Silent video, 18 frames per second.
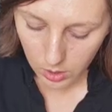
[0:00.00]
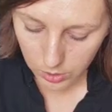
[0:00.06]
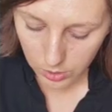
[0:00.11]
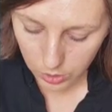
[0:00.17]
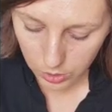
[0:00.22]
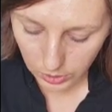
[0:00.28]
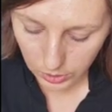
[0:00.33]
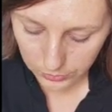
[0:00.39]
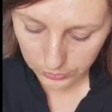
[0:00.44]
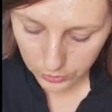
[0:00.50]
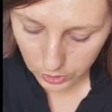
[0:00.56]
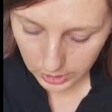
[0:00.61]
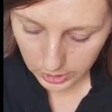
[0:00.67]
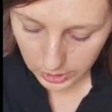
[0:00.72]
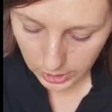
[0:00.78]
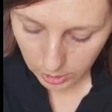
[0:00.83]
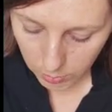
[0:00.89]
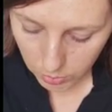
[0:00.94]
So after a
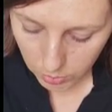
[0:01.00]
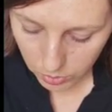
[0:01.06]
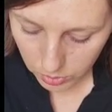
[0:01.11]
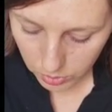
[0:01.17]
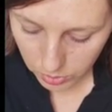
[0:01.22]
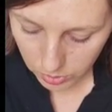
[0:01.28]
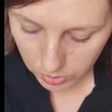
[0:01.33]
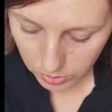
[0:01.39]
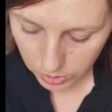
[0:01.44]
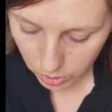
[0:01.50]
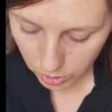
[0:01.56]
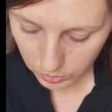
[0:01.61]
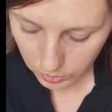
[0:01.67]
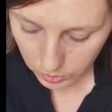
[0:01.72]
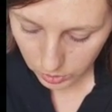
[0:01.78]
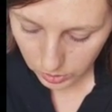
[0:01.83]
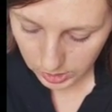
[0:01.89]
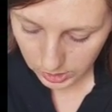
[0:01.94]
cable
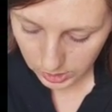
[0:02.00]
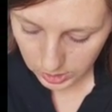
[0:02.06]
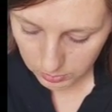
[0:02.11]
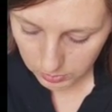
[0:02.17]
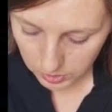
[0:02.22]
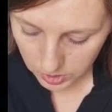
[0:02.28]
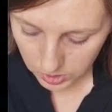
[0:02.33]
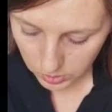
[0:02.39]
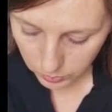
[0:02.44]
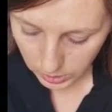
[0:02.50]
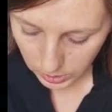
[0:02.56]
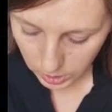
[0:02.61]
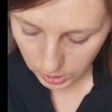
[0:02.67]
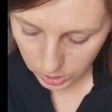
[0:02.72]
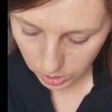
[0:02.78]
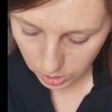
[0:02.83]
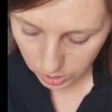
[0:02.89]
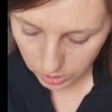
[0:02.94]
terminal has been
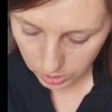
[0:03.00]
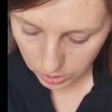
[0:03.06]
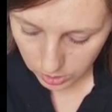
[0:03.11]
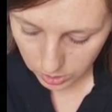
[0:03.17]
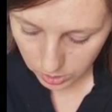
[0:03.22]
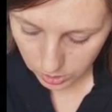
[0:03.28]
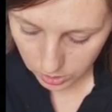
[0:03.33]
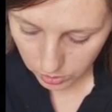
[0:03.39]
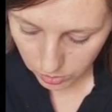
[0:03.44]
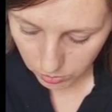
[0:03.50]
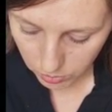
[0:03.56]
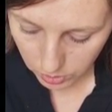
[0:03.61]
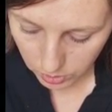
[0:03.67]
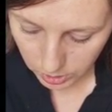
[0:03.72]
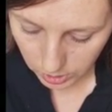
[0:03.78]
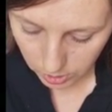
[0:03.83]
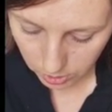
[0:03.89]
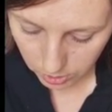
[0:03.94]
swaged onto
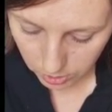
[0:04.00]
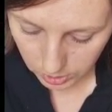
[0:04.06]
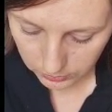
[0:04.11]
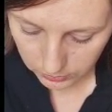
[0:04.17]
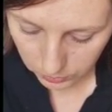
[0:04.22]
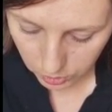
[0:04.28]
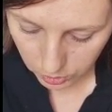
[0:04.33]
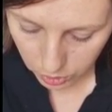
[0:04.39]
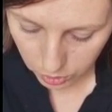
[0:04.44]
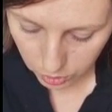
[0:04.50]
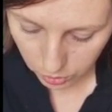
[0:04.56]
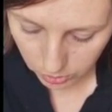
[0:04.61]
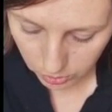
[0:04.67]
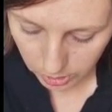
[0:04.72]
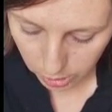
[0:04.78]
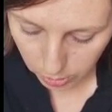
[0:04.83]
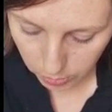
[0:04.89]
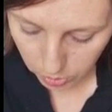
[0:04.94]
an aircraft control
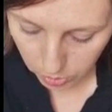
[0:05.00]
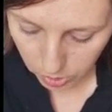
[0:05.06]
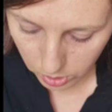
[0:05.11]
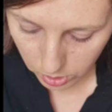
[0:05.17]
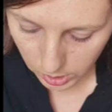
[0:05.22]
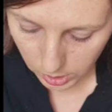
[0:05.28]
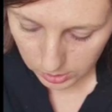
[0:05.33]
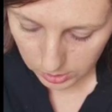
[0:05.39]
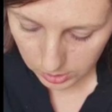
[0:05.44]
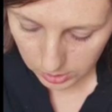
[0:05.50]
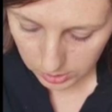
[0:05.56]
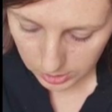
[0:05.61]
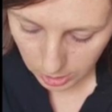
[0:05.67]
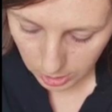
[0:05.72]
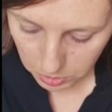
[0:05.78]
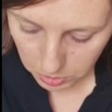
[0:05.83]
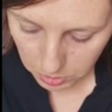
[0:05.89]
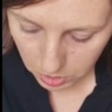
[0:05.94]
cable, the
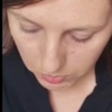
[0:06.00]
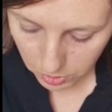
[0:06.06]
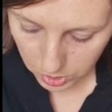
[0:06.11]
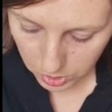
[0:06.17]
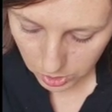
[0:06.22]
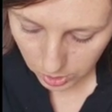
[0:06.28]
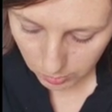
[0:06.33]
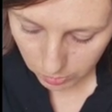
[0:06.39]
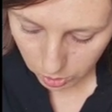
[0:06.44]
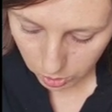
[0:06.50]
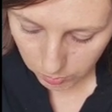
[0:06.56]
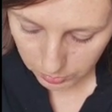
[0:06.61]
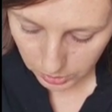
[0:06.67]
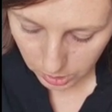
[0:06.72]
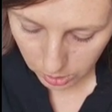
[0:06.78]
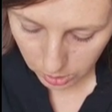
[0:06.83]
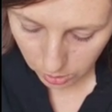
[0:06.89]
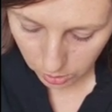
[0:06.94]
diameter of the terminal
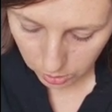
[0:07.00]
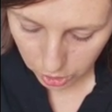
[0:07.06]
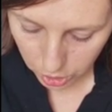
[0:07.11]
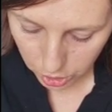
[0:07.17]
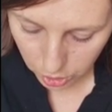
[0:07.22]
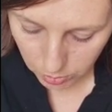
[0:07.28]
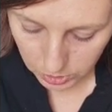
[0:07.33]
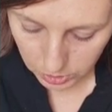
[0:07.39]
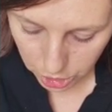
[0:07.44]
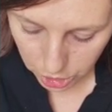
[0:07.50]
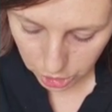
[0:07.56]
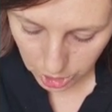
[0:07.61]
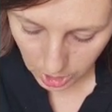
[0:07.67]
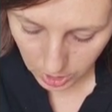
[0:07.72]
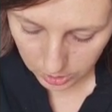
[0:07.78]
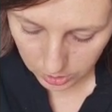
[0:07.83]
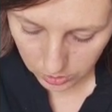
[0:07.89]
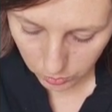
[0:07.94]
barrel should be
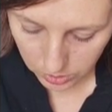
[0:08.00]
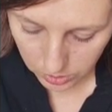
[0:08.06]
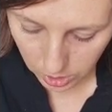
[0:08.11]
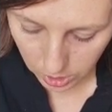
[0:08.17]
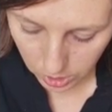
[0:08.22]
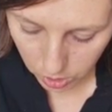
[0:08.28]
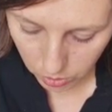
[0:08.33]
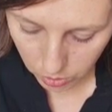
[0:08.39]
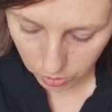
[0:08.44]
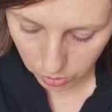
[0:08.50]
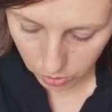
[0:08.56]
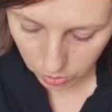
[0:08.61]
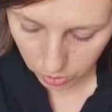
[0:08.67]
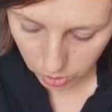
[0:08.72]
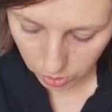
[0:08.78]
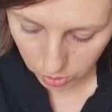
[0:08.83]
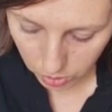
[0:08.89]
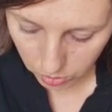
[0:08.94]
checked with a
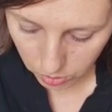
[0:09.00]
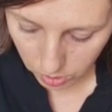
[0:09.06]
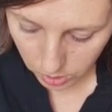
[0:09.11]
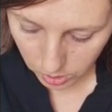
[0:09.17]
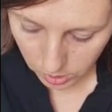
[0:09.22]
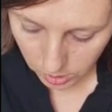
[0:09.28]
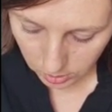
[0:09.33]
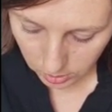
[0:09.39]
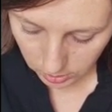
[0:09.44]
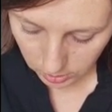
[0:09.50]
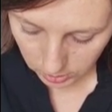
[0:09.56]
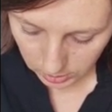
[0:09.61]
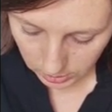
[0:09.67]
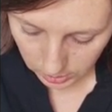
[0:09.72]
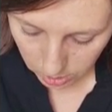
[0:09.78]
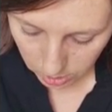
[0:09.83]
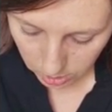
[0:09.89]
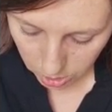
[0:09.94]
go-no-go
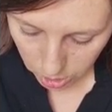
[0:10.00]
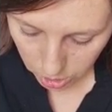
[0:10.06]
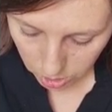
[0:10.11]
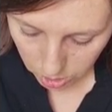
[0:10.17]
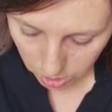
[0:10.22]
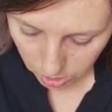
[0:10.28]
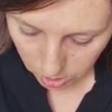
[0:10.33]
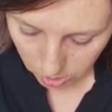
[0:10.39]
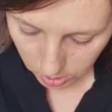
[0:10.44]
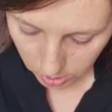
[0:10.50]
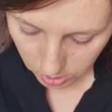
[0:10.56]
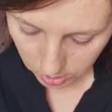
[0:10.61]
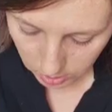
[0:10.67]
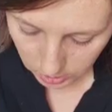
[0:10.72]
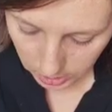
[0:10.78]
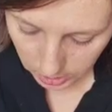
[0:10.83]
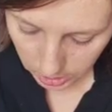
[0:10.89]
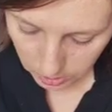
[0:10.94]
gauge.
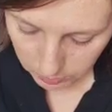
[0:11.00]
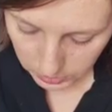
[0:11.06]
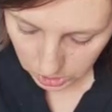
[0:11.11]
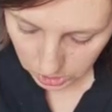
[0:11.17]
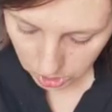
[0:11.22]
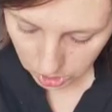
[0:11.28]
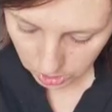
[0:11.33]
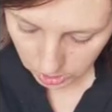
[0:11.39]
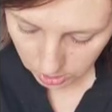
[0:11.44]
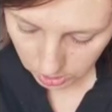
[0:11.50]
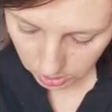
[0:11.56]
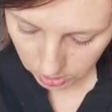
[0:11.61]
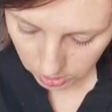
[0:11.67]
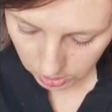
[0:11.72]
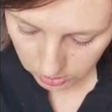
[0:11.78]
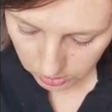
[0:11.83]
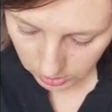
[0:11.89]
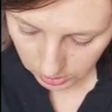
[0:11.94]
The gauge mentioned here
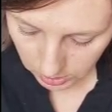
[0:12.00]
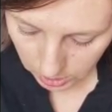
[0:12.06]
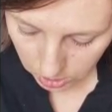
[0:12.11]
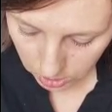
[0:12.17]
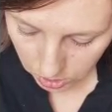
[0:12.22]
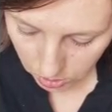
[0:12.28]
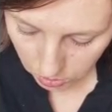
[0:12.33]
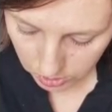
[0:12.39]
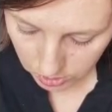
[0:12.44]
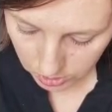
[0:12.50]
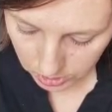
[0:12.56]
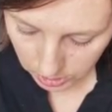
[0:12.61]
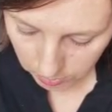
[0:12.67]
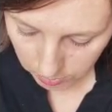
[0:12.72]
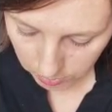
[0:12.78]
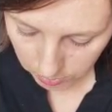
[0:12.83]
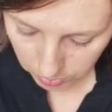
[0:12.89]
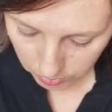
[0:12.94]
is a
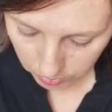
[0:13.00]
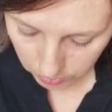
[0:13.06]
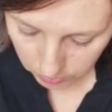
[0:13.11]
two-step,